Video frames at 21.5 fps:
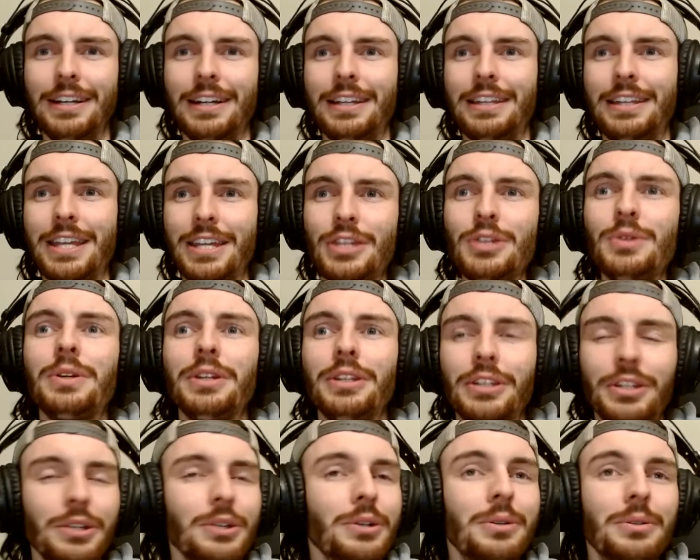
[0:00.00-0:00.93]
that you can
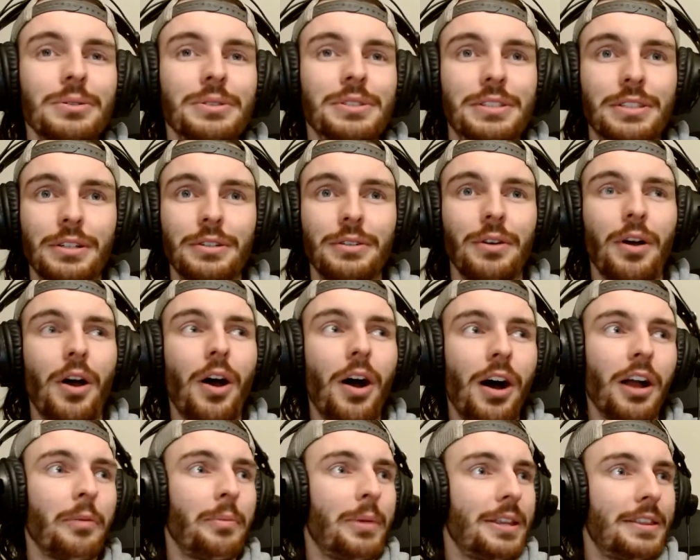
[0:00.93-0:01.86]
use to
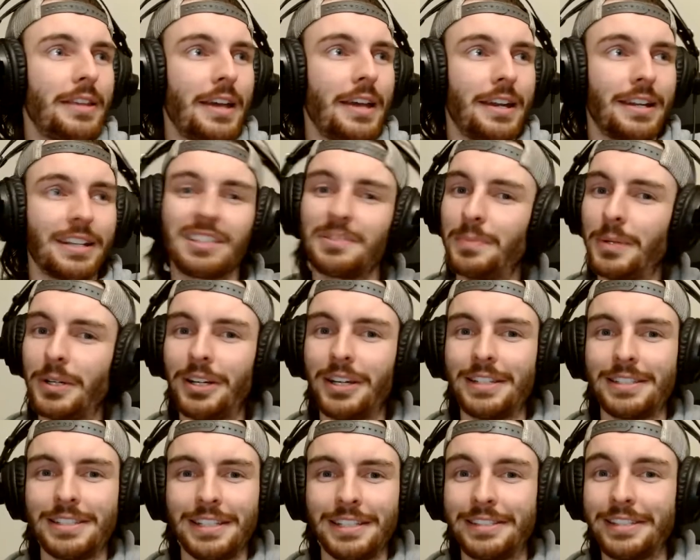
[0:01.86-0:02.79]
augment that
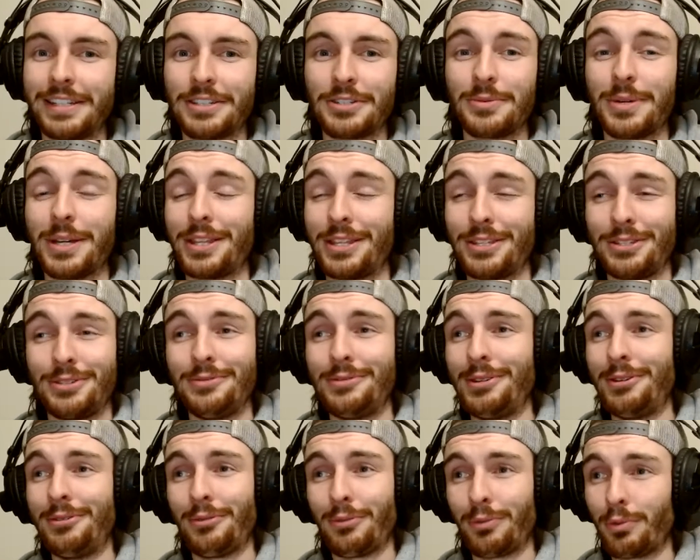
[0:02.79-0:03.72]
experience in such a way that you
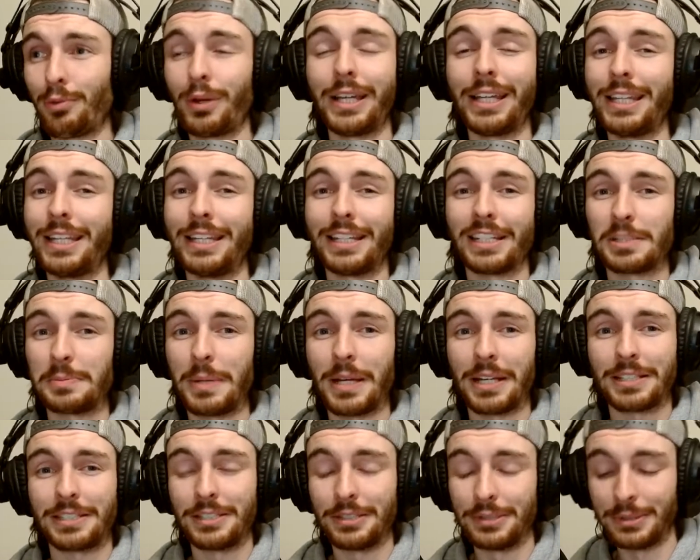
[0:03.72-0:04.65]
didn't really
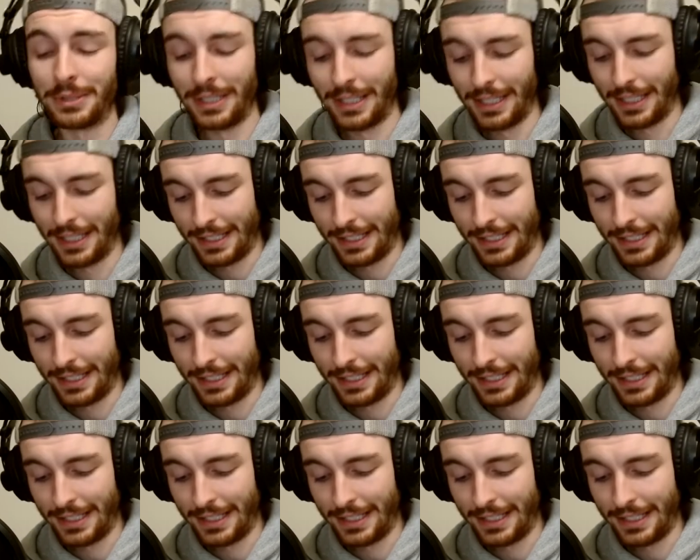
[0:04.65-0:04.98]
expect to.